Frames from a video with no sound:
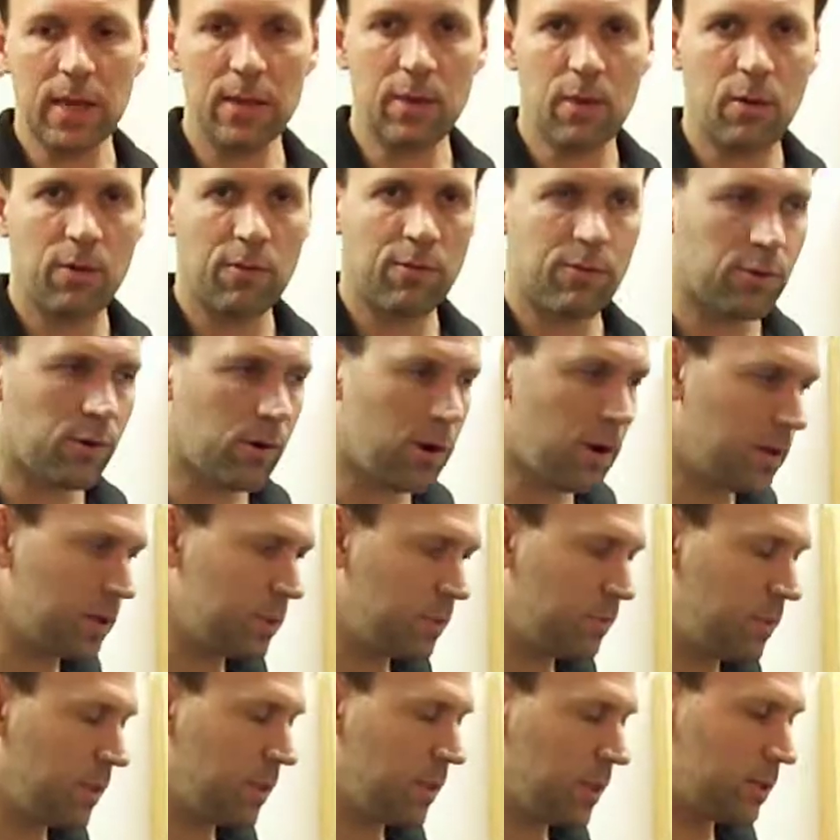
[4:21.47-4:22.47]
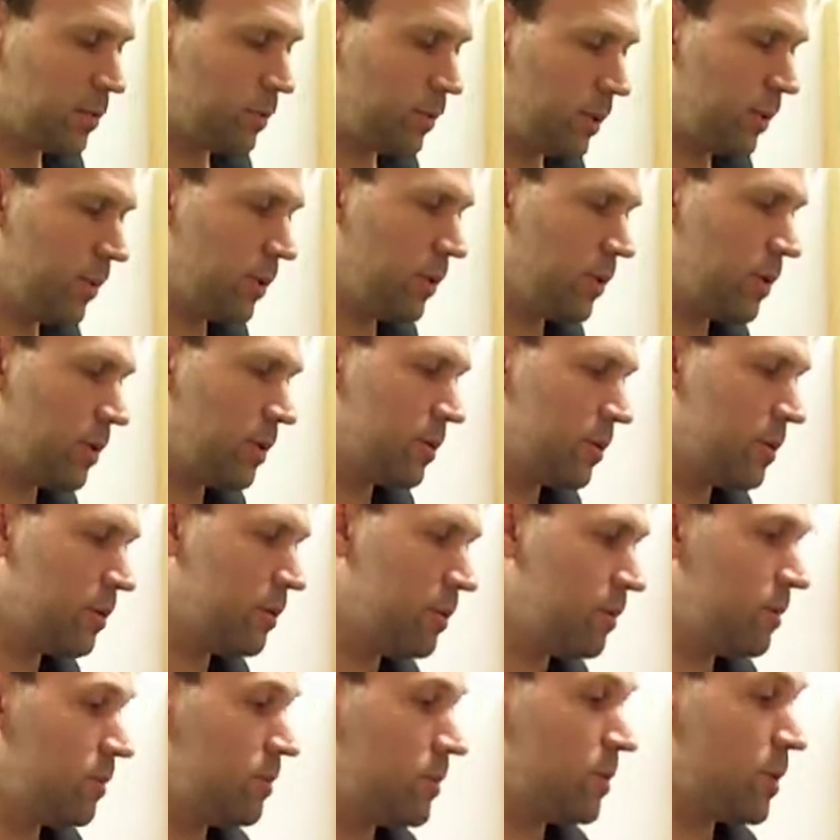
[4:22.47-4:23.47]
note for us because we were
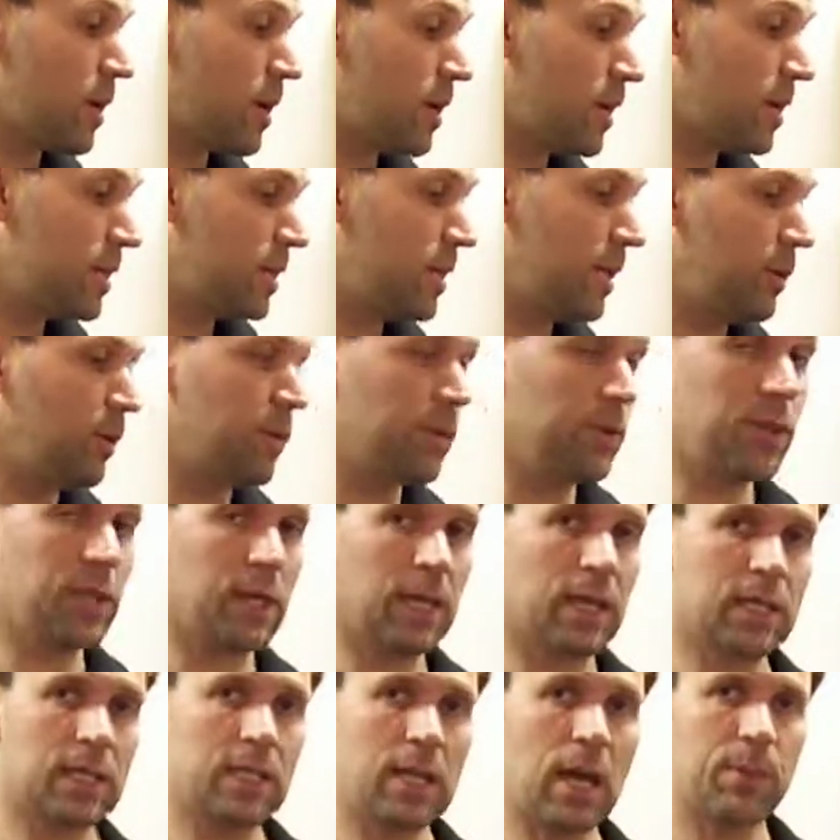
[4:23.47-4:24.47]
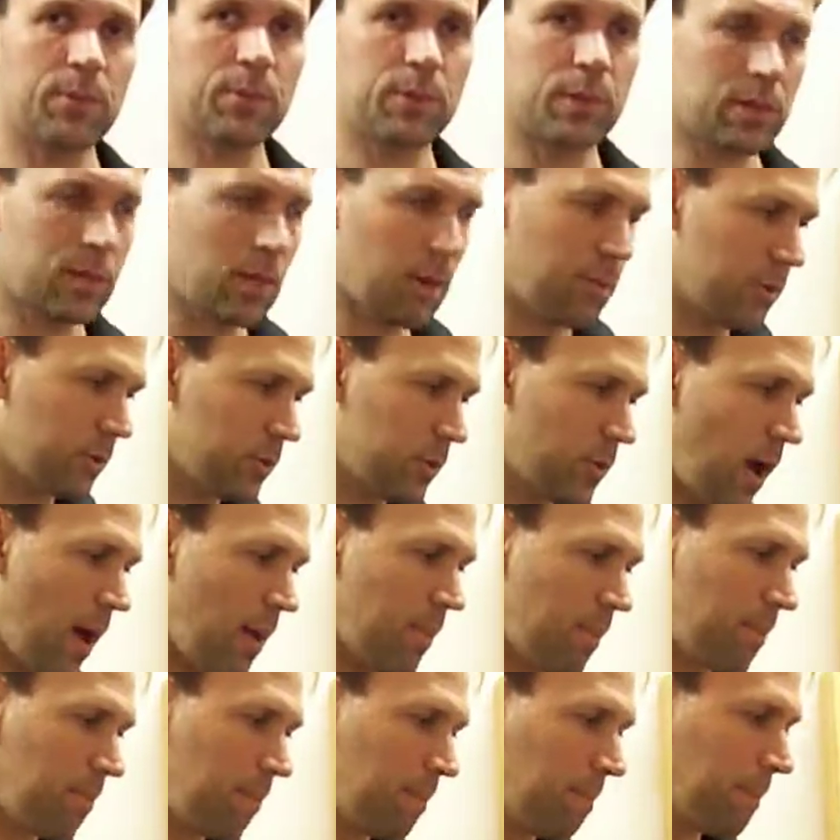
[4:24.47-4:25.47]
trying to deal with the exception, the upper trap.
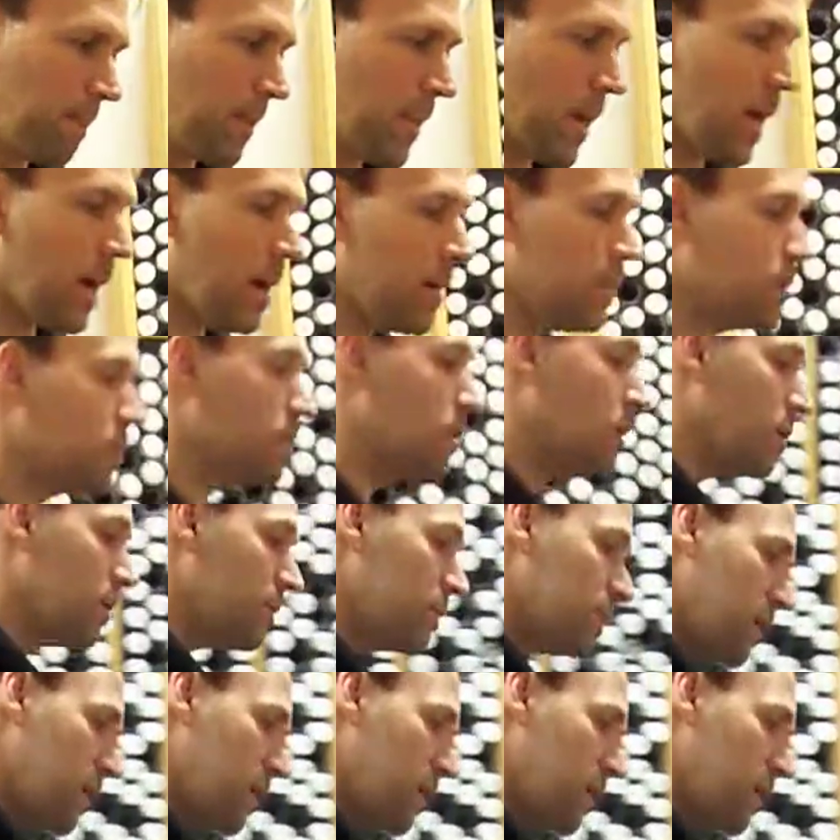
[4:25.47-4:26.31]
Okay, so